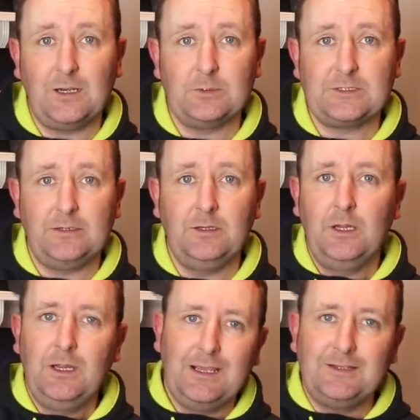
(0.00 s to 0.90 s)
that was in,
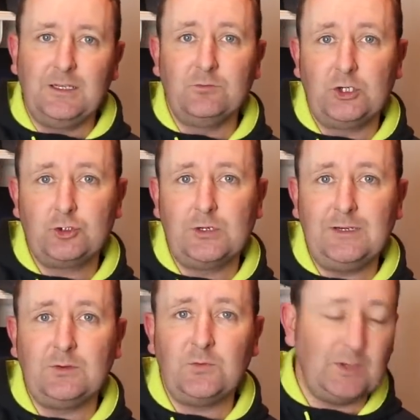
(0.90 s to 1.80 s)
and then you've
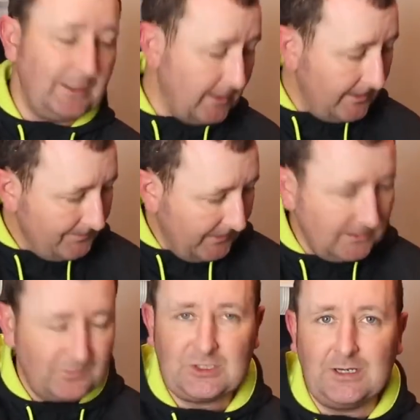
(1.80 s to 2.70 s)
retrieved the feeder
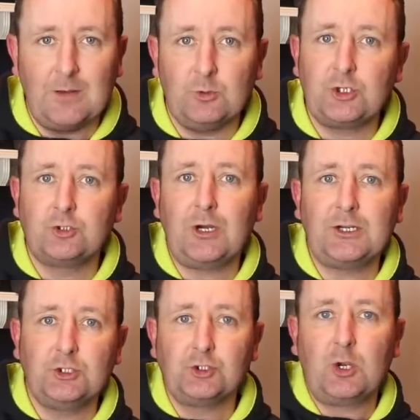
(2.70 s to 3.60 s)
and you've seen how much
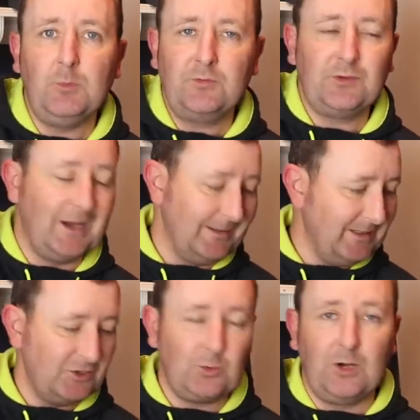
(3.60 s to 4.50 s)
attraction's come off that. And
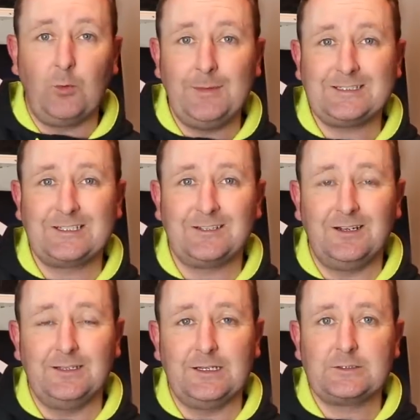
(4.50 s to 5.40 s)
that's why with mixes
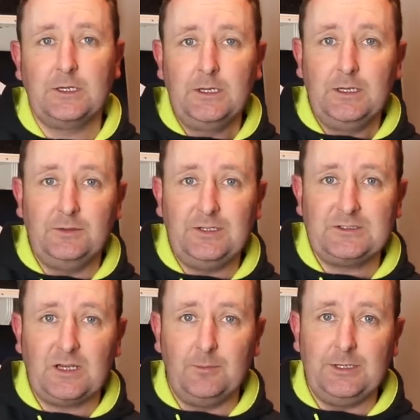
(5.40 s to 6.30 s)
like this, at this
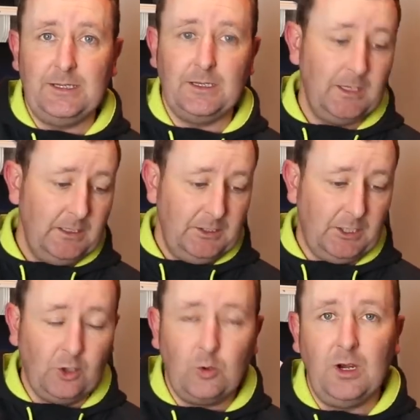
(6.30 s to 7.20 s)
time of year, you
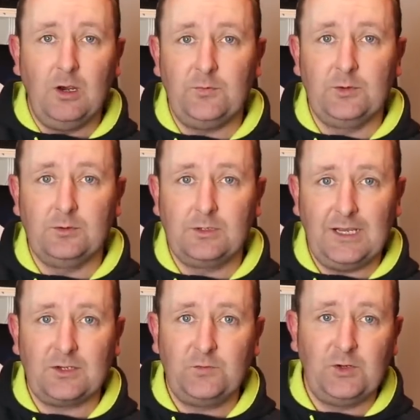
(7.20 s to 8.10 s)
can quite often
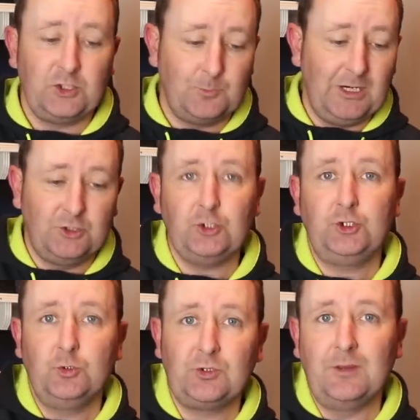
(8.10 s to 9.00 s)
catch fish by
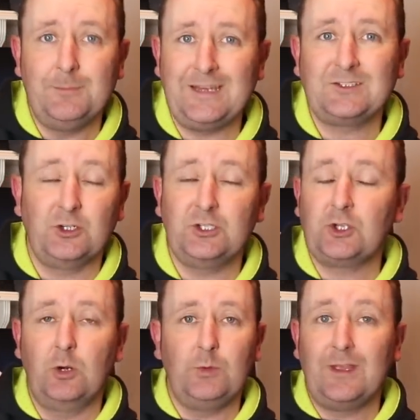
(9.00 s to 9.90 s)
just using the mix on
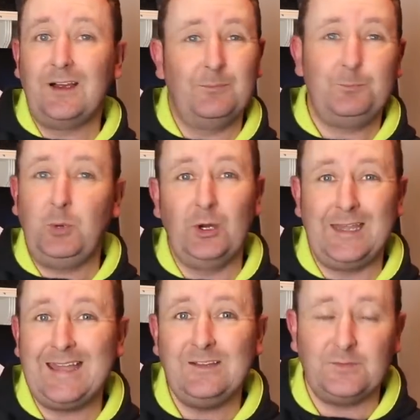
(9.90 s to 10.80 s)
its own without
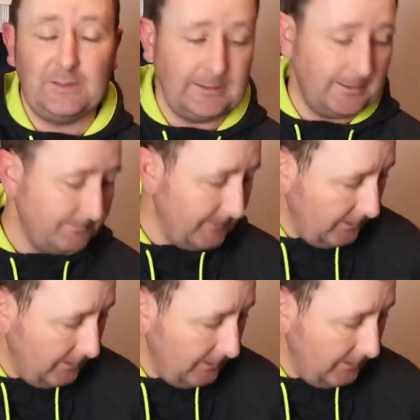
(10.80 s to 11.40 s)
putting any feed in.